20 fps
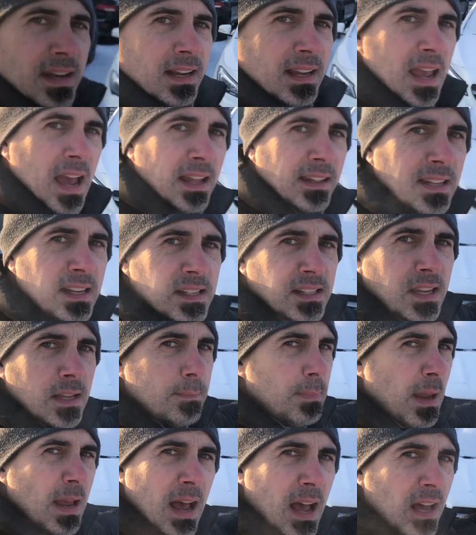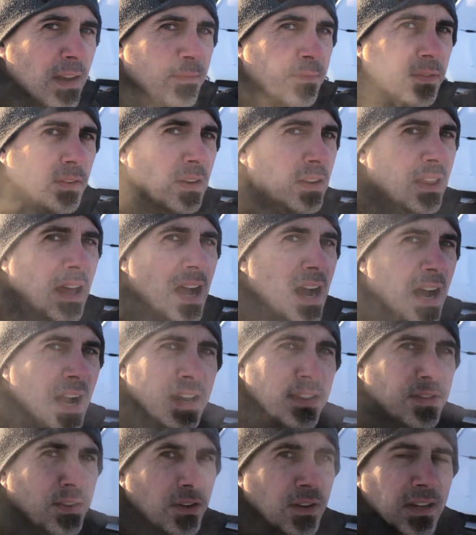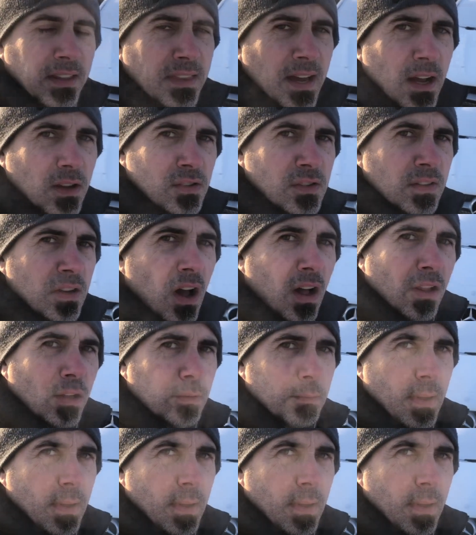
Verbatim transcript: again, these can be had for the high $30,000